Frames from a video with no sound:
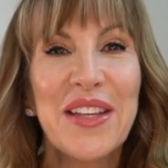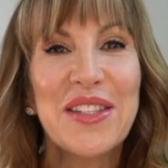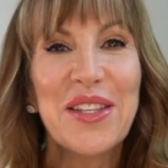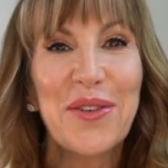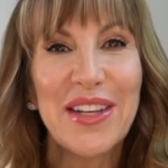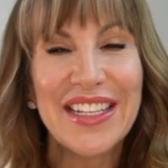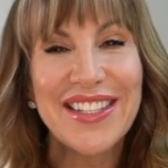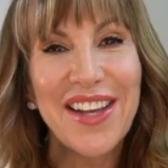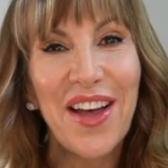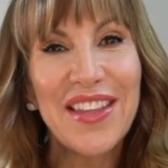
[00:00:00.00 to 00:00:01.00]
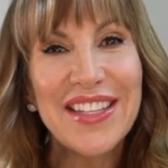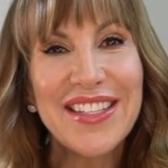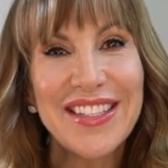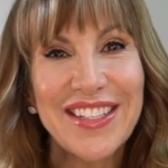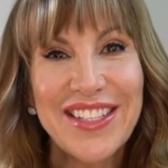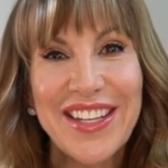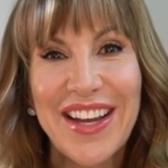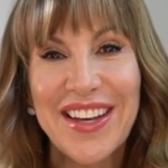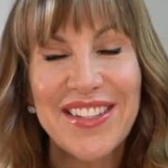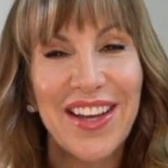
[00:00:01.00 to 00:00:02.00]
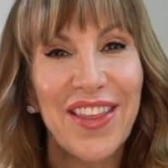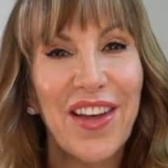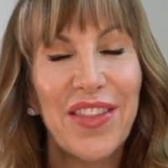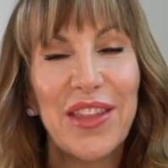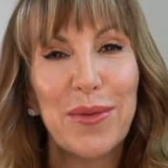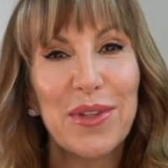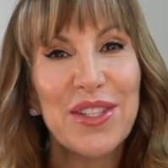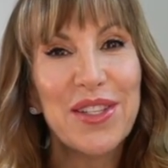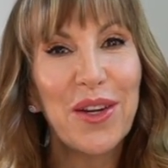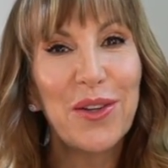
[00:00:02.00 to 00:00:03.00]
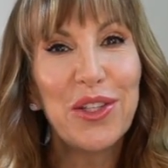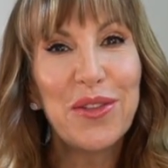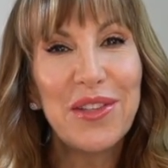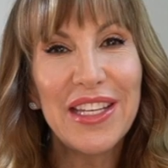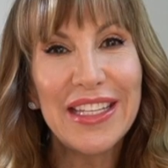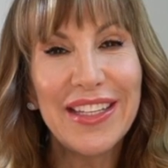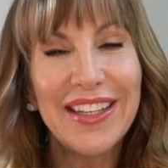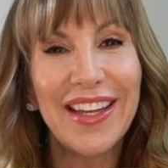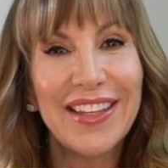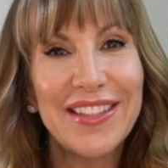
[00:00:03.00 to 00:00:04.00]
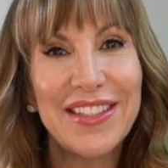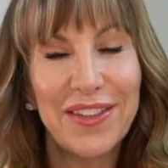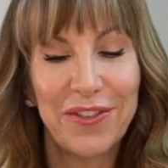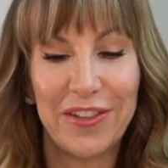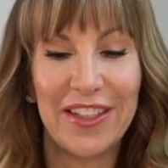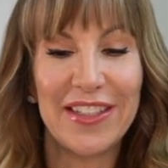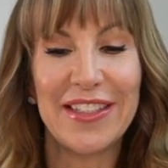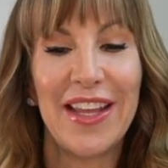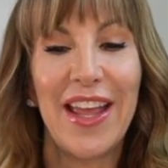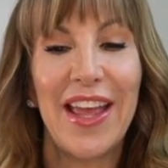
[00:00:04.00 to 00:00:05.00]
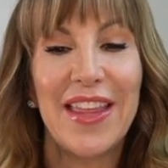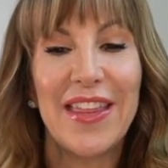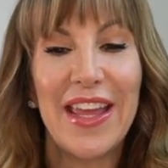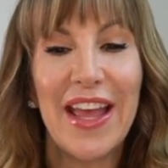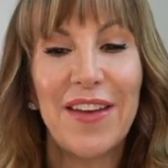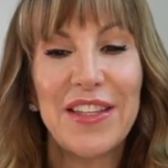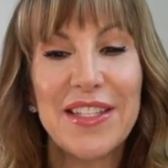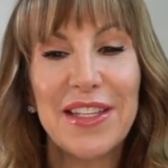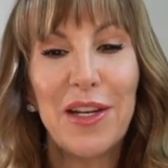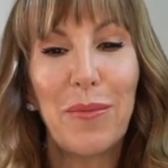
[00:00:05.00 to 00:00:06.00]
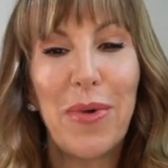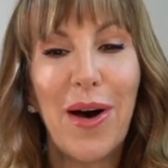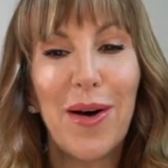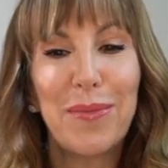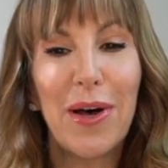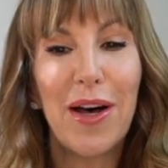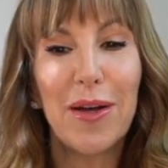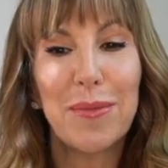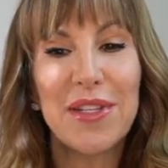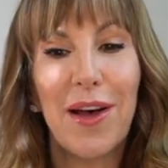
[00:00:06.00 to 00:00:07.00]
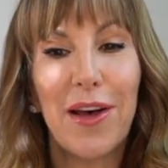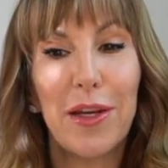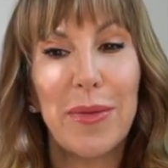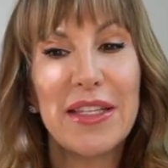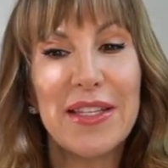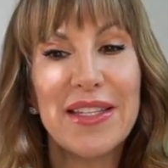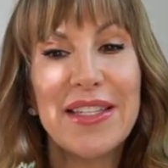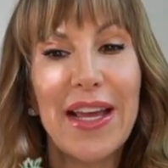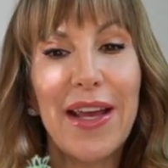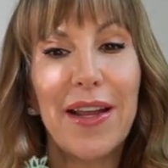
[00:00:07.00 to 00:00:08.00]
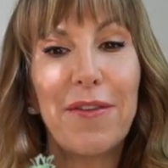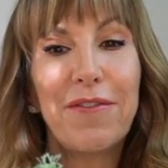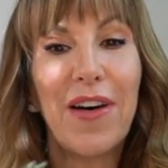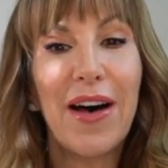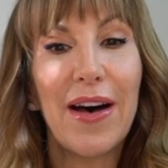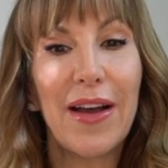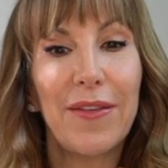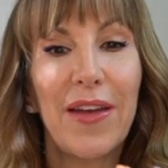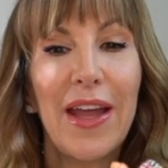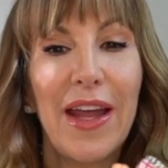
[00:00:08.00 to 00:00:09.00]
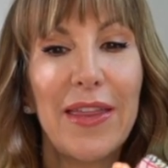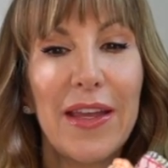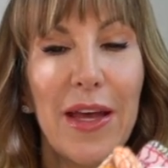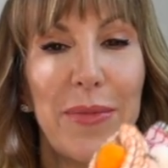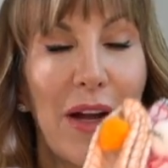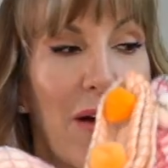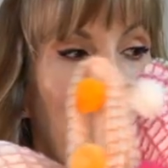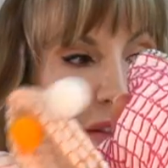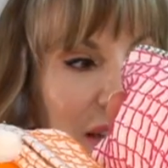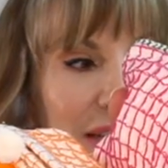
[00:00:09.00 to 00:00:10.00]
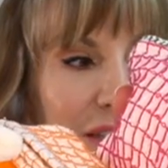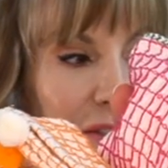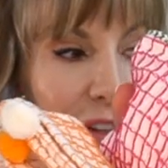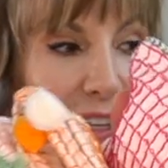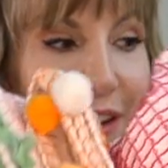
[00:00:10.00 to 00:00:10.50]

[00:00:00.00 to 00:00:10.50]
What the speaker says: So when I saw these dish towels, I thought they were so unique and different. They have these little pom-poms on them. It's a set of five, and they come in all these different